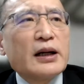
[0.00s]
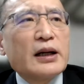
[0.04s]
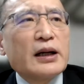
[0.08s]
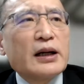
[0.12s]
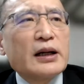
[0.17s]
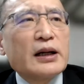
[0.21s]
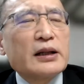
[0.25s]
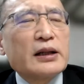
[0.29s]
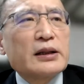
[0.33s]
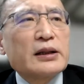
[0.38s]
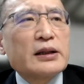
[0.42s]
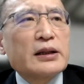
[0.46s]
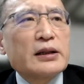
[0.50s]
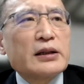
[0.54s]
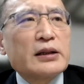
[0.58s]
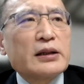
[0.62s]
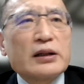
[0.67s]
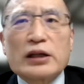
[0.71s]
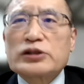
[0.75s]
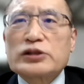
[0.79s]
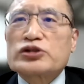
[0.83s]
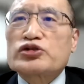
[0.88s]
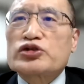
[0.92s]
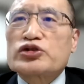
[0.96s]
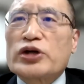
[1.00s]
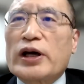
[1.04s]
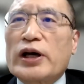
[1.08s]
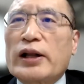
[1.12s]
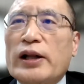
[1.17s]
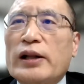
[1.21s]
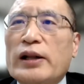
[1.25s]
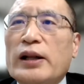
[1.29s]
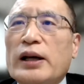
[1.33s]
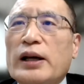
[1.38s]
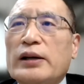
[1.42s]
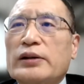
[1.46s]
In a
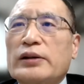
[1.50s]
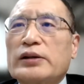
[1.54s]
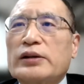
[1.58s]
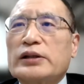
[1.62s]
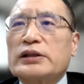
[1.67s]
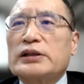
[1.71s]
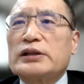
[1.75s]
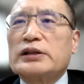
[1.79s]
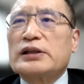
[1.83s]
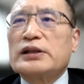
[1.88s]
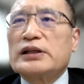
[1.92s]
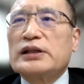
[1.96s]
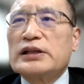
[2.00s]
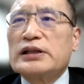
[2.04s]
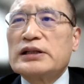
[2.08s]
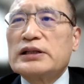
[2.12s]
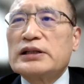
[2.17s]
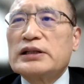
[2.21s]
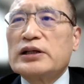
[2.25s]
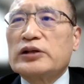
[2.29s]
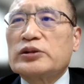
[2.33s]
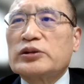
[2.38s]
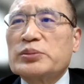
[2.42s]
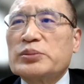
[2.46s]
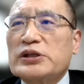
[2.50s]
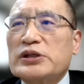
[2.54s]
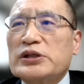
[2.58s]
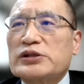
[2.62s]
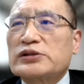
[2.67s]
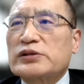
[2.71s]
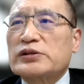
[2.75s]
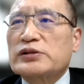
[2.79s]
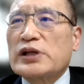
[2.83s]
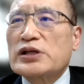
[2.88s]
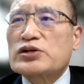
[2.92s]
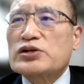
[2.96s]
nutshell, uh, the Lee
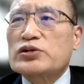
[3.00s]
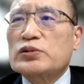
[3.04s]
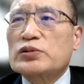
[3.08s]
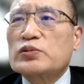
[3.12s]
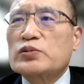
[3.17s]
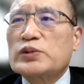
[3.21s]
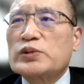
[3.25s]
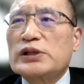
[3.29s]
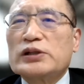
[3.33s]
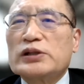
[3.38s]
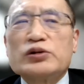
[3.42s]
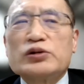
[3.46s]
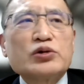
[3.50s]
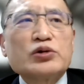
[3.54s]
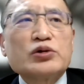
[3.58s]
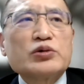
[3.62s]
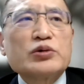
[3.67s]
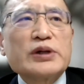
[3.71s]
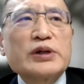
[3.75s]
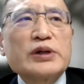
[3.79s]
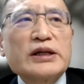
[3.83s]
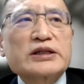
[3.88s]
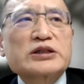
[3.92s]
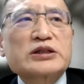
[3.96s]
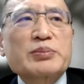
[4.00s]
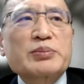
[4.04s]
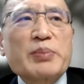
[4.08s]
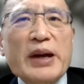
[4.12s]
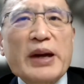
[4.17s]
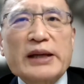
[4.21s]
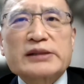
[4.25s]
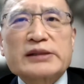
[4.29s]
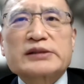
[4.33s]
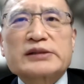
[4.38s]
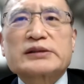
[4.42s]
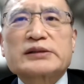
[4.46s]
administration will do its
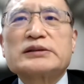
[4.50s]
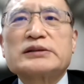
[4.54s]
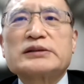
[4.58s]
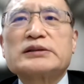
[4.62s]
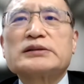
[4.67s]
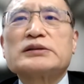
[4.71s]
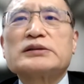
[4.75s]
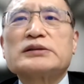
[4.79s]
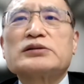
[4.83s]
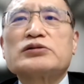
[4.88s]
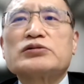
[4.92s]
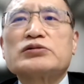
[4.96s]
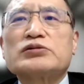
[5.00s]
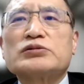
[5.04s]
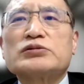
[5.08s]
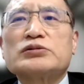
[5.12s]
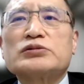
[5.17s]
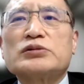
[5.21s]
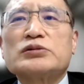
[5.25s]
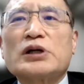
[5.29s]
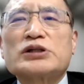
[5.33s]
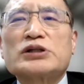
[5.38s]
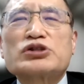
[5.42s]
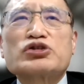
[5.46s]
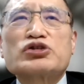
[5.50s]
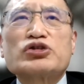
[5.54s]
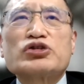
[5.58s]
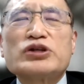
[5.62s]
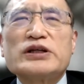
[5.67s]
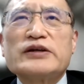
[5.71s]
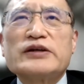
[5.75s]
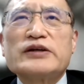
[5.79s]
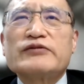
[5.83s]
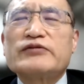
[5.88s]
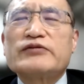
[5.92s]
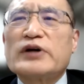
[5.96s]
best to
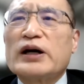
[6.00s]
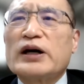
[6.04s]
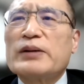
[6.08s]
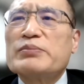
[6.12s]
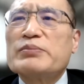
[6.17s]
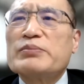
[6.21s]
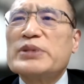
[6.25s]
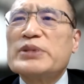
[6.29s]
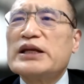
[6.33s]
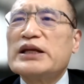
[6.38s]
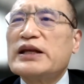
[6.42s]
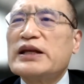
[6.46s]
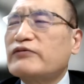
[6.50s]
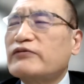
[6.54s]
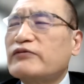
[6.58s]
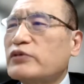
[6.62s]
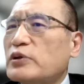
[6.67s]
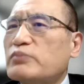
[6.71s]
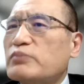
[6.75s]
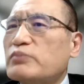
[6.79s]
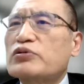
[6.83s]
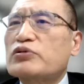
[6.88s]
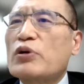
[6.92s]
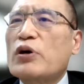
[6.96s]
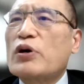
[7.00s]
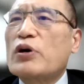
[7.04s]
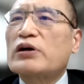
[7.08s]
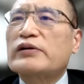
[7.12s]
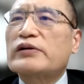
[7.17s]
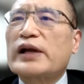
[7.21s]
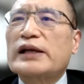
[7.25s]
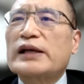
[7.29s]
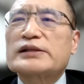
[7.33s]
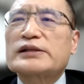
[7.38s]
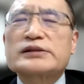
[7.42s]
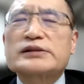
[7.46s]
achieve uh, meaningful
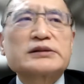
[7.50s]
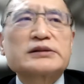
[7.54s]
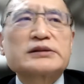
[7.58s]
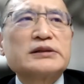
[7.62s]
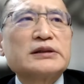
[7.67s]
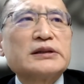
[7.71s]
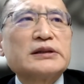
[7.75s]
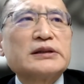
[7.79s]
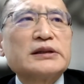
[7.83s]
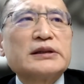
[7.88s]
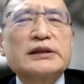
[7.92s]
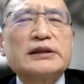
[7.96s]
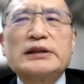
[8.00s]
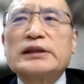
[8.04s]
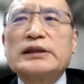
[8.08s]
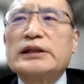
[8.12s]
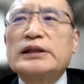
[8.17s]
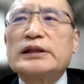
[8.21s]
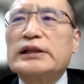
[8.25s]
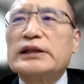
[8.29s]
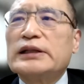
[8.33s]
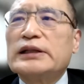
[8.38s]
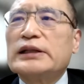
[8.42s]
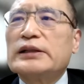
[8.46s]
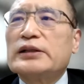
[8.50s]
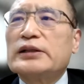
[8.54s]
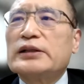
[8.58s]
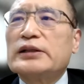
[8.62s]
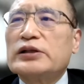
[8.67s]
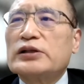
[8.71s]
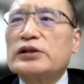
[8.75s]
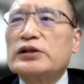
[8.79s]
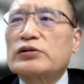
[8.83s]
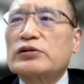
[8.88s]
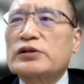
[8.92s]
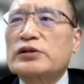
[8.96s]
progress in the
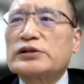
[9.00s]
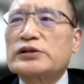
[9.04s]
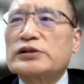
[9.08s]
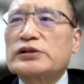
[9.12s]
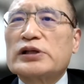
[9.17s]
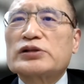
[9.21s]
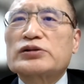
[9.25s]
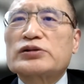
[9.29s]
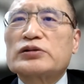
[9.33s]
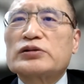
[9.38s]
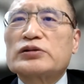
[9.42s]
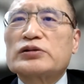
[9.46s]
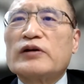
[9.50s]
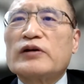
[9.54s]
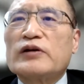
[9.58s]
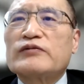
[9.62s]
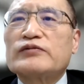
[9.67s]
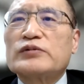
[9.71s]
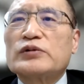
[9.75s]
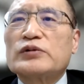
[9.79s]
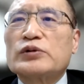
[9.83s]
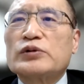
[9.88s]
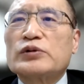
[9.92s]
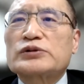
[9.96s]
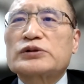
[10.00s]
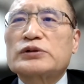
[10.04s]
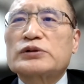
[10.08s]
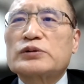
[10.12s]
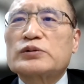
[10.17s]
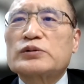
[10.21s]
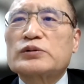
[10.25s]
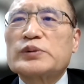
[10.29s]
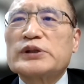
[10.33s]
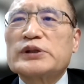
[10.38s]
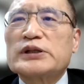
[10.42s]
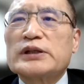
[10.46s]
denuclearization of North
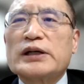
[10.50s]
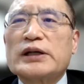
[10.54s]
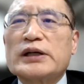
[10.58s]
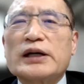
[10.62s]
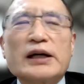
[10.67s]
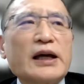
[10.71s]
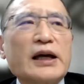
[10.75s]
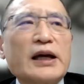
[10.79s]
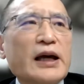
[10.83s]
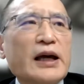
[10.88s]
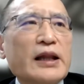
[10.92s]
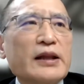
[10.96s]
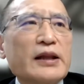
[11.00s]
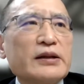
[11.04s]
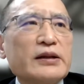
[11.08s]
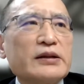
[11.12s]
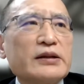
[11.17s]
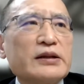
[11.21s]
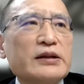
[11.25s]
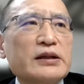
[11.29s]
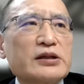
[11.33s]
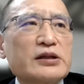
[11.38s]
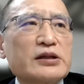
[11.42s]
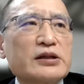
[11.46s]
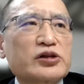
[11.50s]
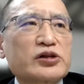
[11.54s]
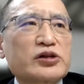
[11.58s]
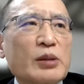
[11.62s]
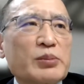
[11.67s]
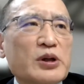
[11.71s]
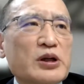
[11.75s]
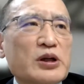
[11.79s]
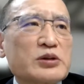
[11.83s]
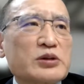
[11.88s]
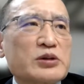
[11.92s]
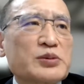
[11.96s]
Korea and the
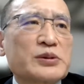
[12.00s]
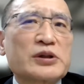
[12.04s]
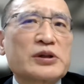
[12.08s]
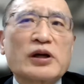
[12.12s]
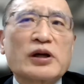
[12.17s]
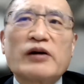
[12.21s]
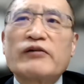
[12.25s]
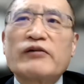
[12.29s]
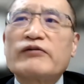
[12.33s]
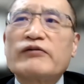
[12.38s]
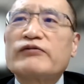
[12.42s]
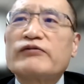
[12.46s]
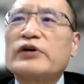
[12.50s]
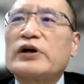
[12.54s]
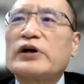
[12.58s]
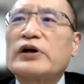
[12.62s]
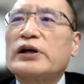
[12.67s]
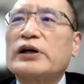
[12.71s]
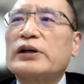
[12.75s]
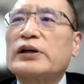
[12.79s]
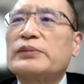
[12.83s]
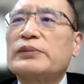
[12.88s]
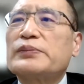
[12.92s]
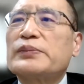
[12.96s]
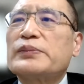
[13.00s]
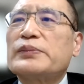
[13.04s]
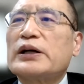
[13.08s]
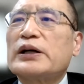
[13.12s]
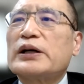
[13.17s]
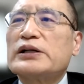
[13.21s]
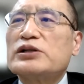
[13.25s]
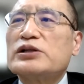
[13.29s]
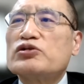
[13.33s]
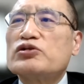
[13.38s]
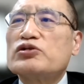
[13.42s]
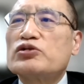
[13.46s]
establishment of uh, uh
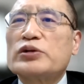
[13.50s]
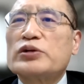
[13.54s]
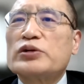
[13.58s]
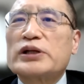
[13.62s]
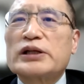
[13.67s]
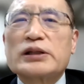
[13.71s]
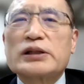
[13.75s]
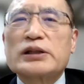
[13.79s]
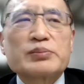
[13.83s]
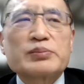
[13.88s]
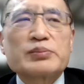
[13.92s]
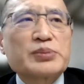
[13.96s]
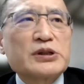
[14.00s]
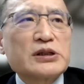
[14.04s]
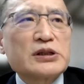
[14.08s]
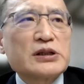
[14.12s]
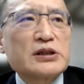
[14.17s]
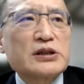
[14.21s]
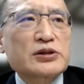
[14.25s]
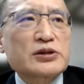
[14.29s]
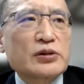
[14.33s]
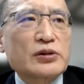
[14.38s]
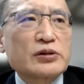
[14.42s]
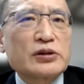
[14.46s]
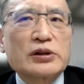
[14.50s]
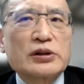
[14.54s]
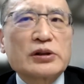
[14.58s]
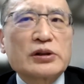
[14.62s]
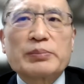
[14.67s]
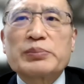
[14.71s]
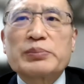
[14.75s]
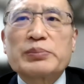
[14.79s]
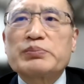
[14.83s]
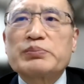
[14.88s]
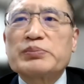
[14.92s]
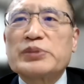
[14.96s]
enduring peace on the
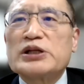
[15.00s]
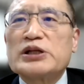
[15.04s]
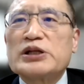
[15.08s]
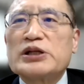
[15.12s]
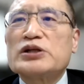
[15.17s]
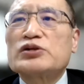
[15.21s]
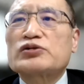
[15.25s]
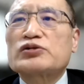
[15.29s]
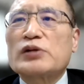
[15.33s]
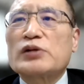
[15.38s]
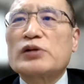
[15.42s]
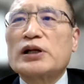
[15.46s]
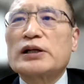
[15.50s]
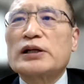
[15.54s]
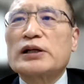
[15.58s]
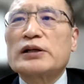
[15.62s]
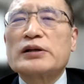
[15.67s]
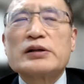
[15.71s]
peninsula